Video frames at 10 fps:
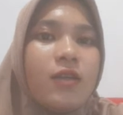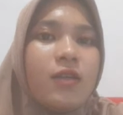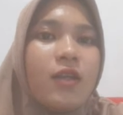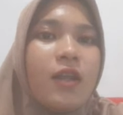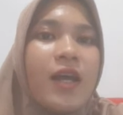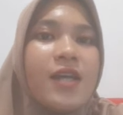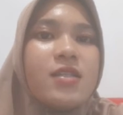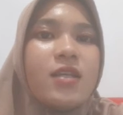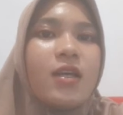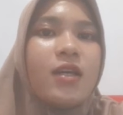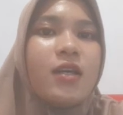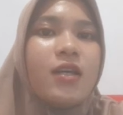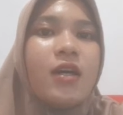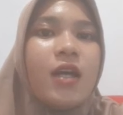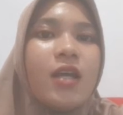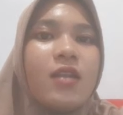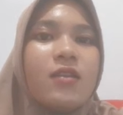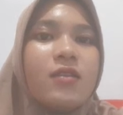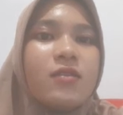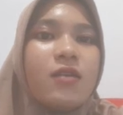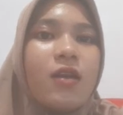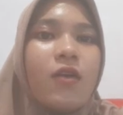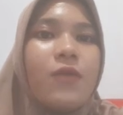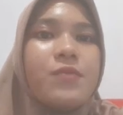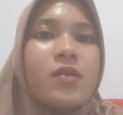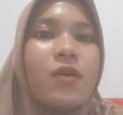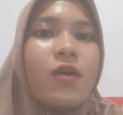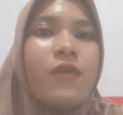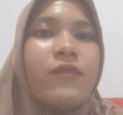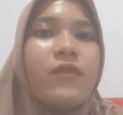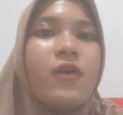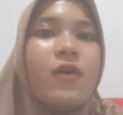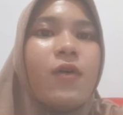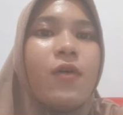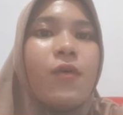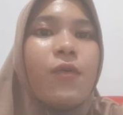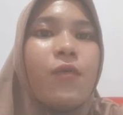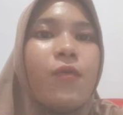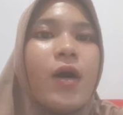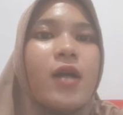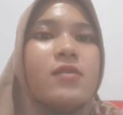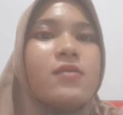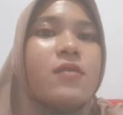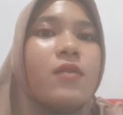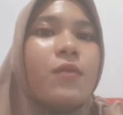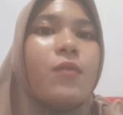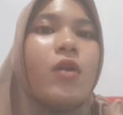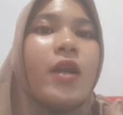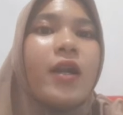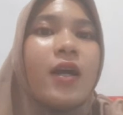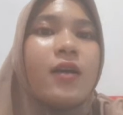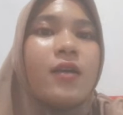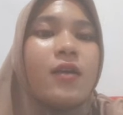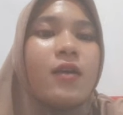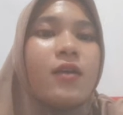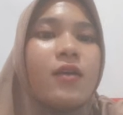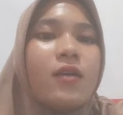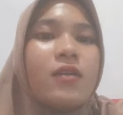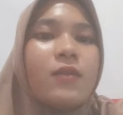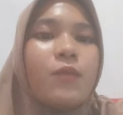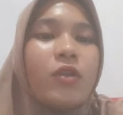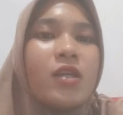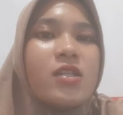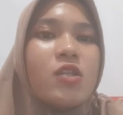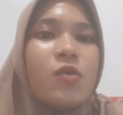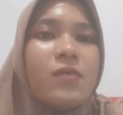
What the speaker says: The last, add 3 drops of 1 molar potassium